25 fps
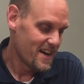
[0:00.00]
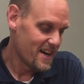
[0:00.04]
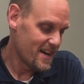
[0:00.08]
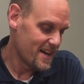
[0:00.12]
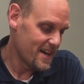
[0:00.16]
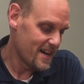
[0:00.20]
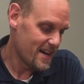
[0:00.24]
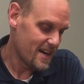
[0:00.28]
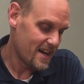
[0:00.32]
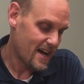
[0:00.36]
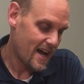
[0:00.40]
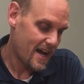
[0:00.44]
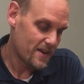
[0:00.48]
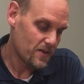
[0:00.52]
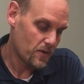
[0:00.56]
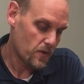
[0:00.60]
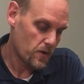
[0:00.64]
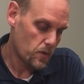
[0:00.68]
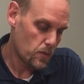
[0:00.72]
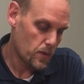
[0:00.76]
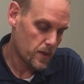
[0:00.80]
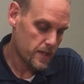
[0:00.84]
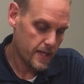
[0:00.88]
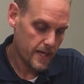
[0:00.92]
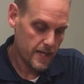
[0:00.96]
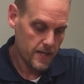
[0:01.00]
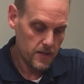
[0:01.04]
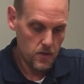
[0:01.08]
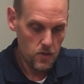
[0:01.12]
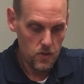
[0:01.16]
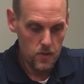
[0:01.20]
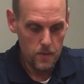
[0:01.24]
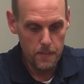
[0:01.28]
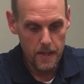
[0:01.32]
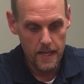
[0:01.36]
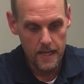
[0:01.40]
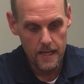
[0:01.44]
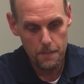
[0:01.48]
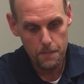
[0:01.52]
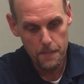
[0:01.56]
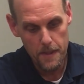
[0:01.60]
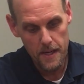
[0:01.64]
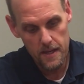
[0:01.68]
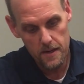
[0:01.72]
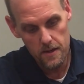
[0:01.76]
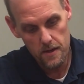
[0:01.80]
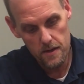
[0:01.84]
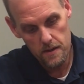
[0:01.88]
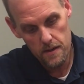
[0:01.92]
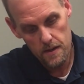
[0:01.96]
I don't know what they can do to make it
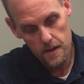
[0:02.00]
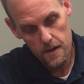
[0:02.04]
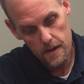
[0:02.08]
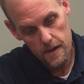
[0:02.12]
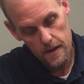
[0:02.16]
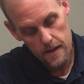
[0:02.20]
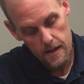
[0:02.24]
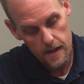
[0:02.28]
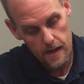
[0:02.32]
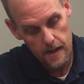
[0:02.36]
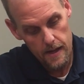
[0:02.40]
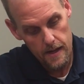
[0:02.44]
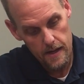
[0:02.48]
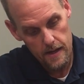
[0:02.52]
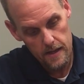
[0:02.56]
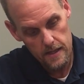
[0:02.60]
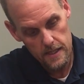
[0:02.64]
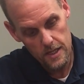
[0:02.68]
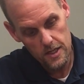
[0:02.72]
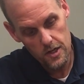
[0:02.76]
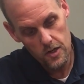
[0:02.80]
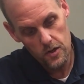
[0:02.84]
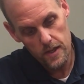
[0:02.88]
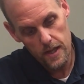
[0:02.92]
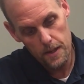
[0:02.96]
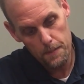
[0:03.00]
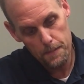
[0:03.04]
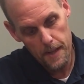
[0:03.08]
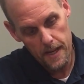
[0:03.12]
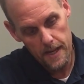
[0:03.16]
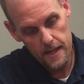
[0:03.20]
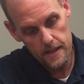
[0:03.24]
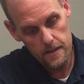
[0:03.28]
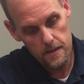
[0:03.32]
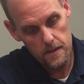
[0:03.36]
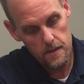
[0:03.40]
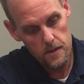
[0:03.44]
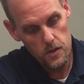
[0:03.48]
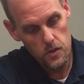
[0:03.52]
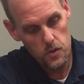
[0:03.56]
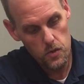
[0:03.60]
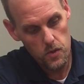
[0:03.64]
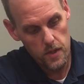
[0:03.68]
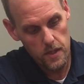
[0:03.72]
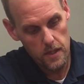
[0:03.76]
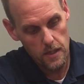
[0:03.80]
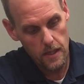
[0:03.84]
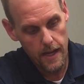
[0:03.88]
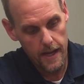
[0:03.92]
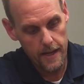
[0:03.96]
better. They might
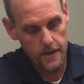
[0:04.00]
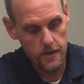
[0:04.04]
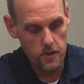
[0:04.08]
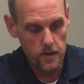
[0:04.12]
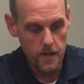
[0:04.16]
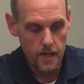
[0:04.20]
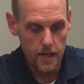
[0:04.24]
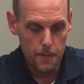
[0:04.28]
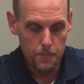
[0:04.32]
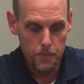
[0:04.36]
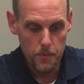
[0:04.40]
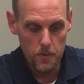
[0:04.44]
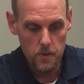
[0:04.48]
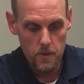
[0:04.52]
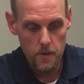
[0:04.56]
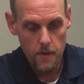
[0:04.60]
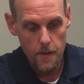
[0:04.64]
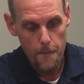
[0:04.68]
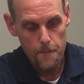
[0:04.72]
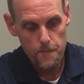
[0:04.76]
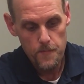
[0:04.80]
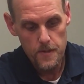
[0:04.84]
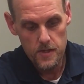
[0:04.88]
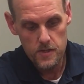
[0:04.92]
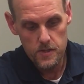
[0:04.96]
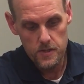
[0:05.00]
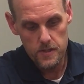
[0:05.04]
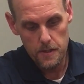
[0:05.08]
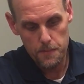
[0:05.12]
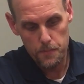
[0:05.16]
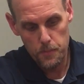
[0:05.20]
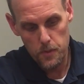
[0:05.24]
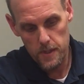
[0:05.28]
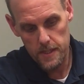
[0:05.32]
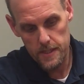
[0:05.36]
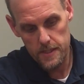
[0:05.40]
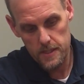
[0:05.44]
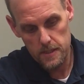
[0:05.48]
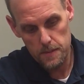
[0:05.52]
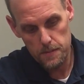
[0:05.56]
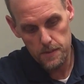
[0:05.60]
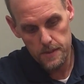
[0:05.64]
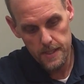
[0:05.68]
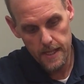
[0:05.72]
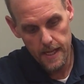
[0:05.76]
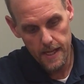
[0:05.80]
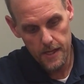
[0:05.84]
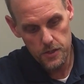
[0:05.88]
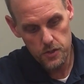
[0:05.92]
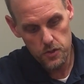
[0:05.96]
do a lighter upper. This is a pretty
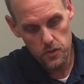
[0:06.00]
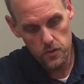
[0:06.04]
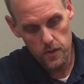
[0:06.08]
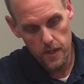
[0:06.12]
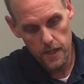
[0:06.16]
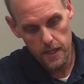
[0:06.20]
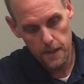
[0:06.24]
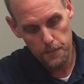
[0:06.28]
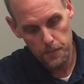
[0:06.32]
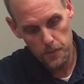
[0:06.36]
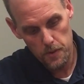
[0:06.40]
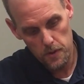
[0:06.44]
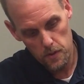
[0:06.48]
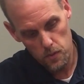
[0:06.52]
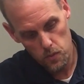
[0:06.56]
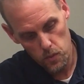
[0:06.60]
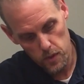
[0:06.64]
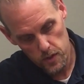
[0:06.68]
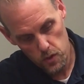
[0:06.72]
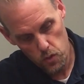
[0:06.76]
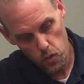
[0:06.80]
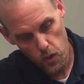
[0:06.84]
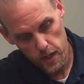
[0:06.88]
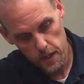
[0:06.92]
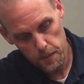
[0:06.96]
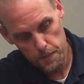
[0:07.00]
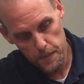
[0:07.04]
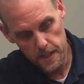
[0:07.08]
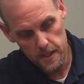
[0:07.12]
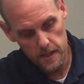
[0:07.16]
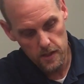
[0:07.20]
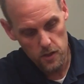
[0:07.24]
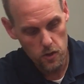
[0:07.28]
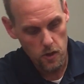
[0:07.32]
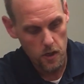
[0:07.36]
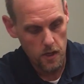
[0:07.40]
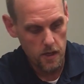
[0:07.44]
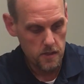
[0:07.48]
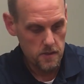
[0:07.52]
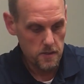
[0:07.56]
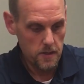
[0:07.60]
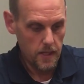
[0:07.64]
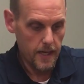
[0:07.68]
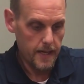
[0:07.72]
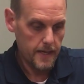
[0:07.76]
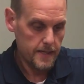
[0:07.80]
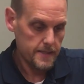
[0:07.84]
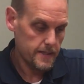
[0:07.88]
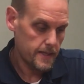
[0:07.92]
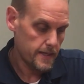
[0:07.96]
substantial upper with quite a bit of cross
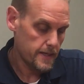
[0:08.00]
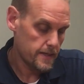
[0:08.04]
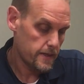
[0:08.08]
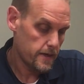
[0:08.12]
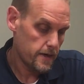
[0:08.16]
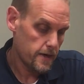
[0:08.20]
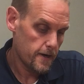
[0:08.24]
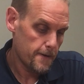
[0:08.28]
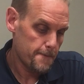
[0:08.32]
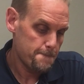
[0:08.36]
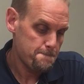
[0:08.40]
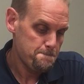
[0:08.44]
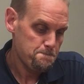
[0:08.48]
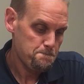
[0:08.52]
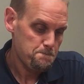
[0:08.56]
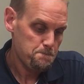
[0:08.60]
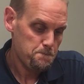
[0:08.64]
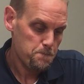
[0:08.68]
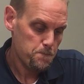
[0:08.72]
lasting there.